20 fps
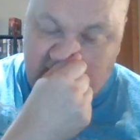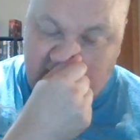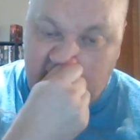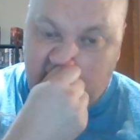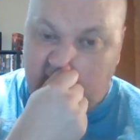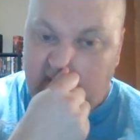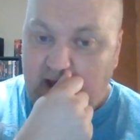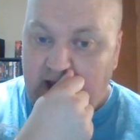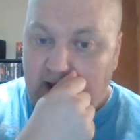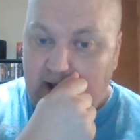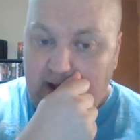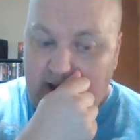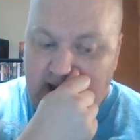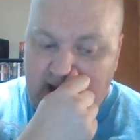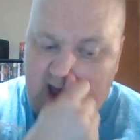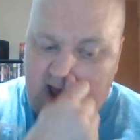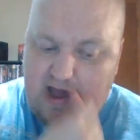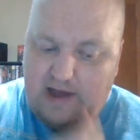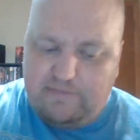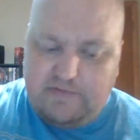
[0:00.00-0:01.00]
And
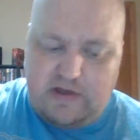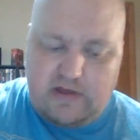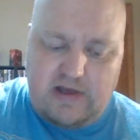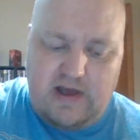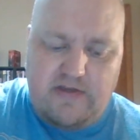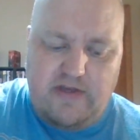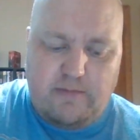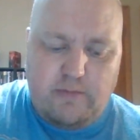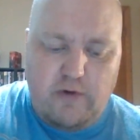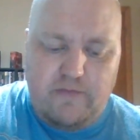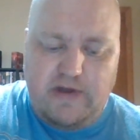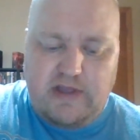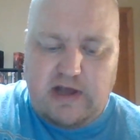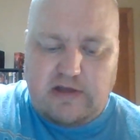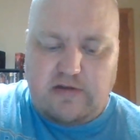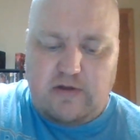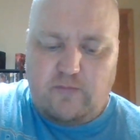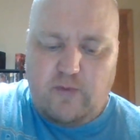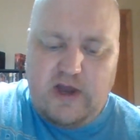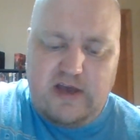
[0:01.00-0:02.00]
I have to say, the movie
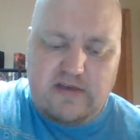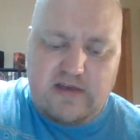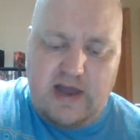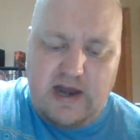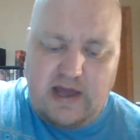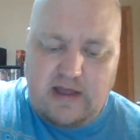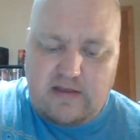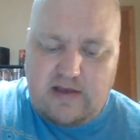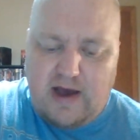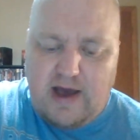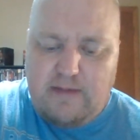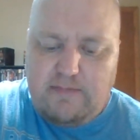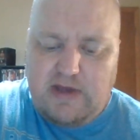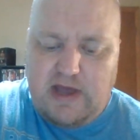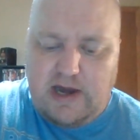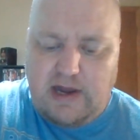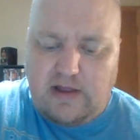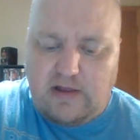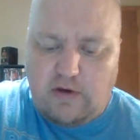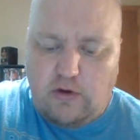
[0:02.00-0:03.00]
doesn't waste any time
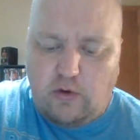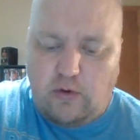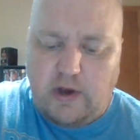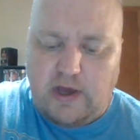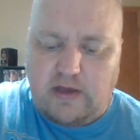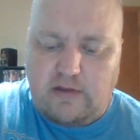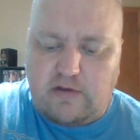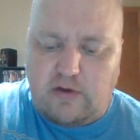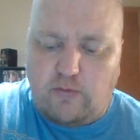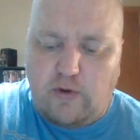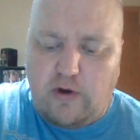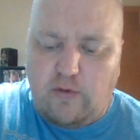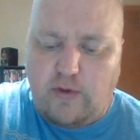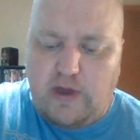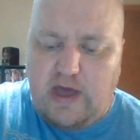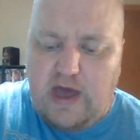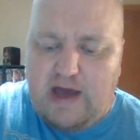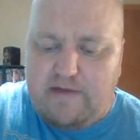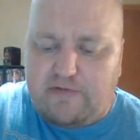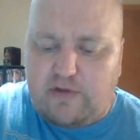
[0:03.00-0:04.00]
getting going to where
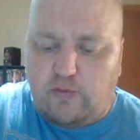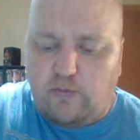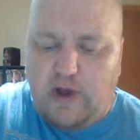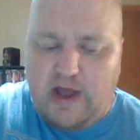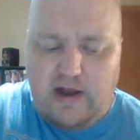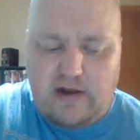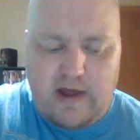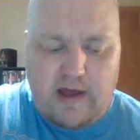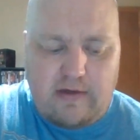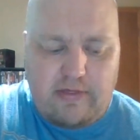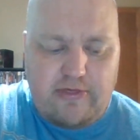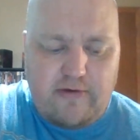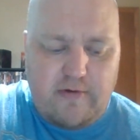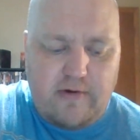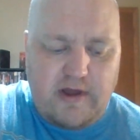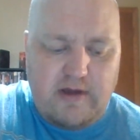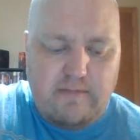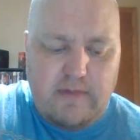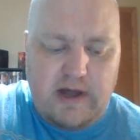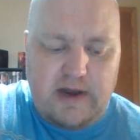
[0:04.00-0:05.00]
we have to wait like
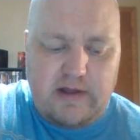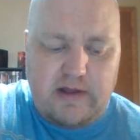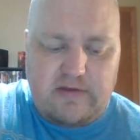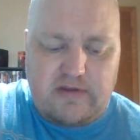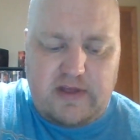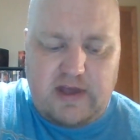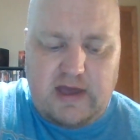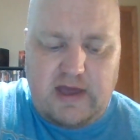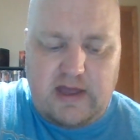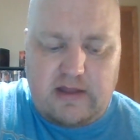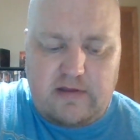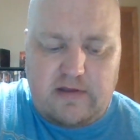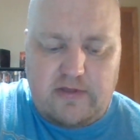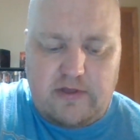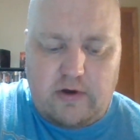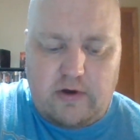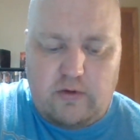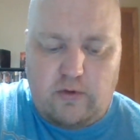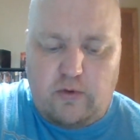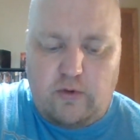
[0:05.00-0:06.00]
30 minutes to get to
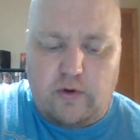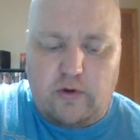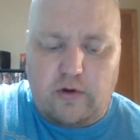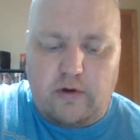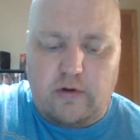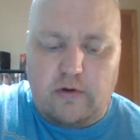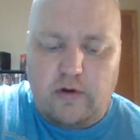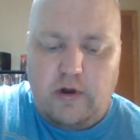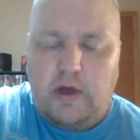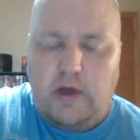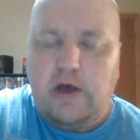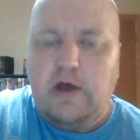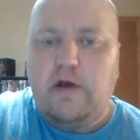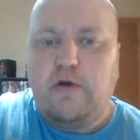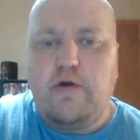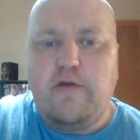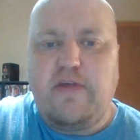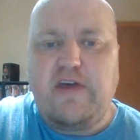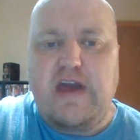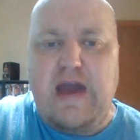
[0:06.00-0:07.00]
the horror
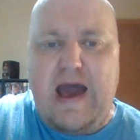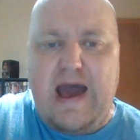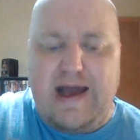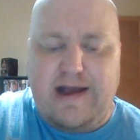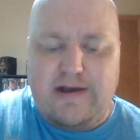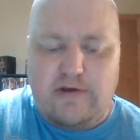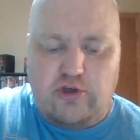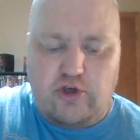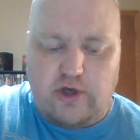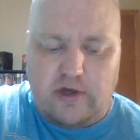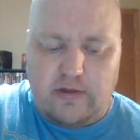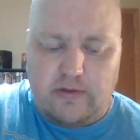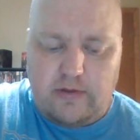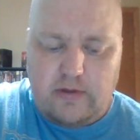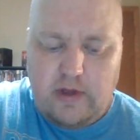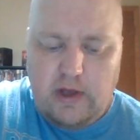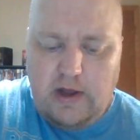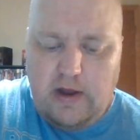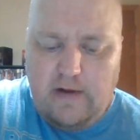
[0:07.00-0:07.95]
or the action.